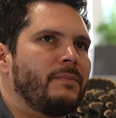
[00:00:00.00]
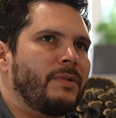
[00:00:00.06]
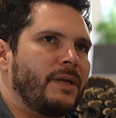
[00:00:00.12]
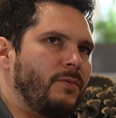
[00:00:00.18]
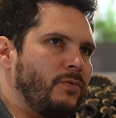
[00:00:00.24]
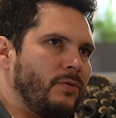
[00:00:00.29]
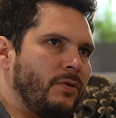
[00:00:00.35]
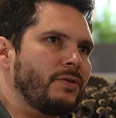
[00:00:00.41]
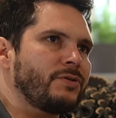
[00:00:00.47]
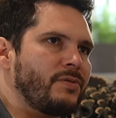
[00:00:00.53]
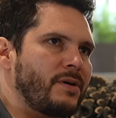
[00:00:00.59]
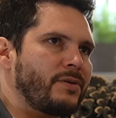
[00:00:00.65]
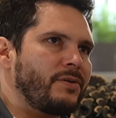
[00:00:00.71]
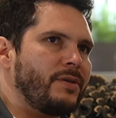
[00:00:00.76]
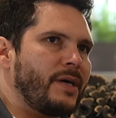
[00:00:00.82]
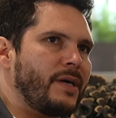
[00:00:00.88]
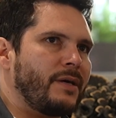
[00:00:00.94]
But I will
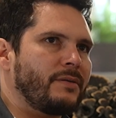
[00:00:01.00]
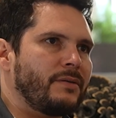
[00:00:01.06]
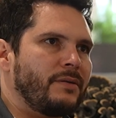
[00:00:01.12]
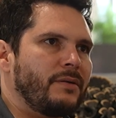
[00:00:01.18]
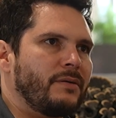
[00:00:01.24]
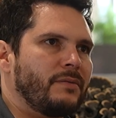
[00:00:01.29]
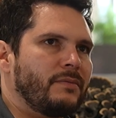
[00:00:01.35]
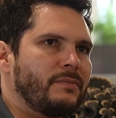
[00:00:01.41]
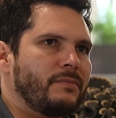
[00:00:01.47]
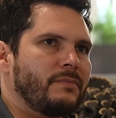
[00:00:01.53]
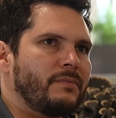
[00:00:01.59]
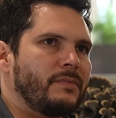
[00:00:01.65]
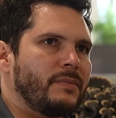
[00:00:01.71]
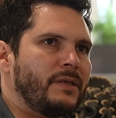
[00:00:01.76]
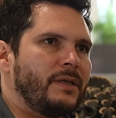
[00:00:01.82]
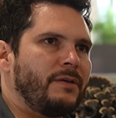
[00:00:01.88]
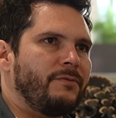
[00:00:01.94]
also argue that,
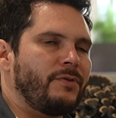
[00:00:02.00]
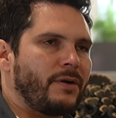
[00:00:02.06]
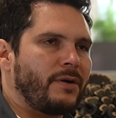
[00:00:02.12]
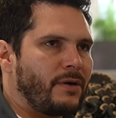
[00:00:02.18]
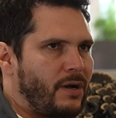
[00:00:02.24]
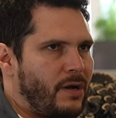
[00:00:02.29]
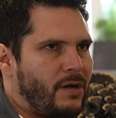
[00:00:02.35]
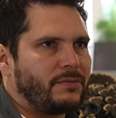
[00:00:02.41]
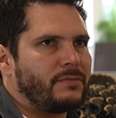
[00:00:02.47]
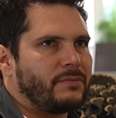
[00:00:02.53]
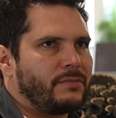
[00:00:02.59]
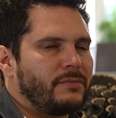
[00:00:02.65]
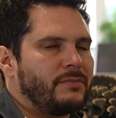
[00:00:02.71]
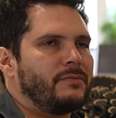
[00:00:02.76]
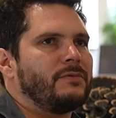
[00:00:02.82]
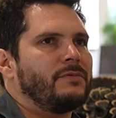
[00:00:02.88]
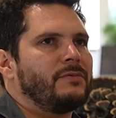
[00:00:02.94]
if you're
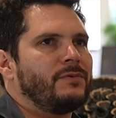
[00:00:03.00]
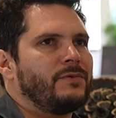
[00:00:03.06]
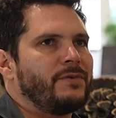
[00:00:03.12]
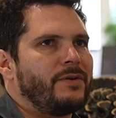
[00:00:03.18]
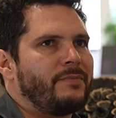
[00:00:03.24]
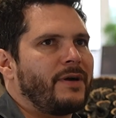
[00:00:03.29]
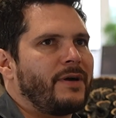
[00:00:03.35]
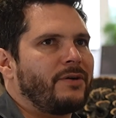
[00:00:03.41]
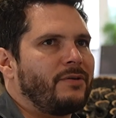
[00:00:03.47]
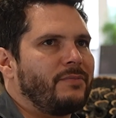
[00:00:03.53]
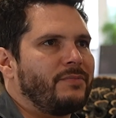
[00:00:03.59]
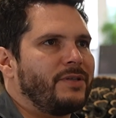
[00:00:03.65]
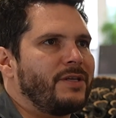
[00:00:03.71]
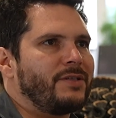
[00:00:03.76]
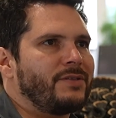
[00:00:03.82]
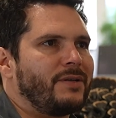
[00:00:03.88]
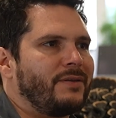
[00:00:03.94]
not driven by
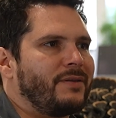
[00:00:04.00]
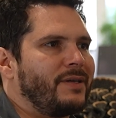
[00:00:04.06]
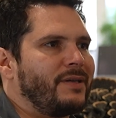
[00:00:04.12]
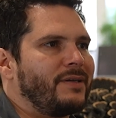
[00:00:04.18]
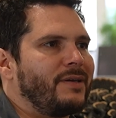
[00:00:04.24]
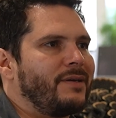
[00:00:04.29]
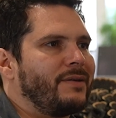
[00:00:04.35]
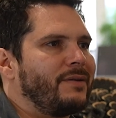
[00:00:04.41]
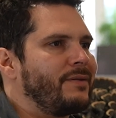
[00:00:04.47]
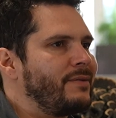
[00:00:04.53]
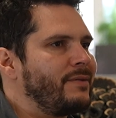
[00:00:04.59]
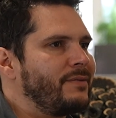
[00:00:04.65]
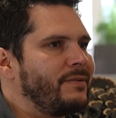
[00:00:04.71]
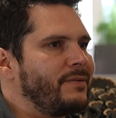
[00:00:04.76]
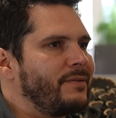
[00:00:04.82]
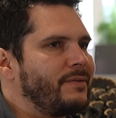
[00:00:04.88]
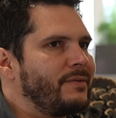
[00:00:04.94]
computational thinking,
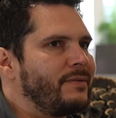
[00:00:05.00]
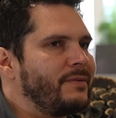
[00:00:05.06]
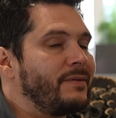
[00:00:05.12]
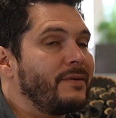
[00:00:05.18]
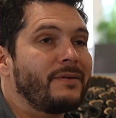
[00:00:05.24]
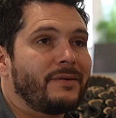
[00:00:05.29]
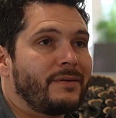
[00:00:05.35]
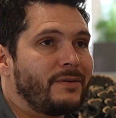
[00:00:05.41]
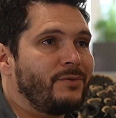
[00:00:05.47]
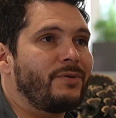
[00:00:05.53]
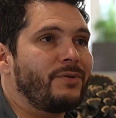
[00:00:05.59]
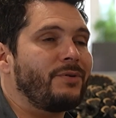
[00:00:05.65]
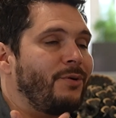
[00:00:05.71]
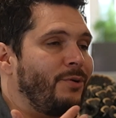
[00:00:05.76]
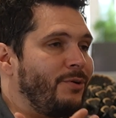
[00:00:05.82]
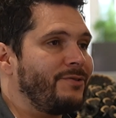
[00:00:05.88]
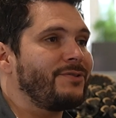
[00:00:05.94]

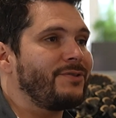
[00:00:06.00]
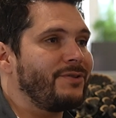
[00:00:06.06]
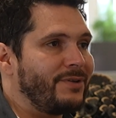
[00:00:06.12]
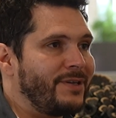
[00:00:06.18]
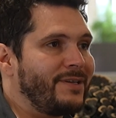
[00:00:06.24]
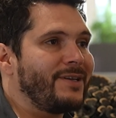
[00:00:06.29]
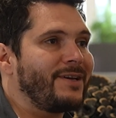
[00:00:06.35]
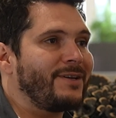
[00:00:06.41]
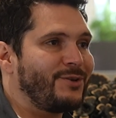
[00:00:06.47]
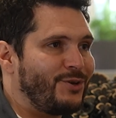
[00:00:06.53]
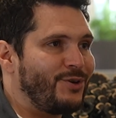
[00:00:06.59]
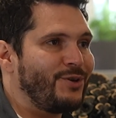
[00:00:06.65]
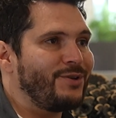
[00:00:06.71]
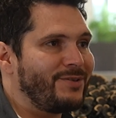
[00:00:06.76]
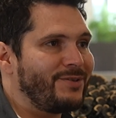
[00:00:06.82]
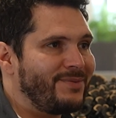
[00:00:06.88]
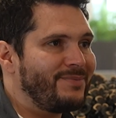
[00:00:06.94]
you're also in a
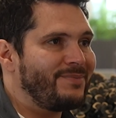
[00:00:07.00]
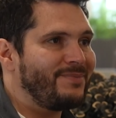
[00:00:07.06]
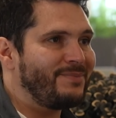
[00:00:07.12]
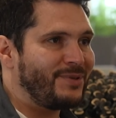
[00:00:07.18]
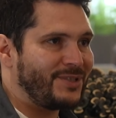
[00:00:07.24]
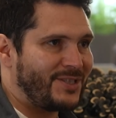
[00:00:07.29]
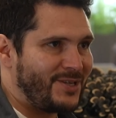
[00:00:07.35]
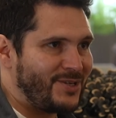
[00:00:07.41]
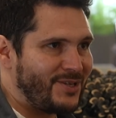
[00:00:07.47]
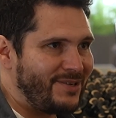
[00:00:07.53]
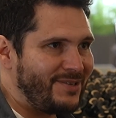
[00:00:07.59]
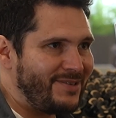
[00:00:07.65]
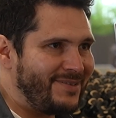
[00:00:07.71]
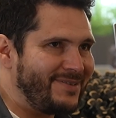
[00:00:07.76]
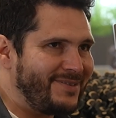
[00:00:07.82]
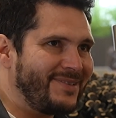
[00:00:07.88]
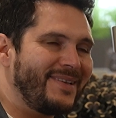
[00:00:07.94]
good
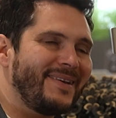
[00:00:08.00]
position,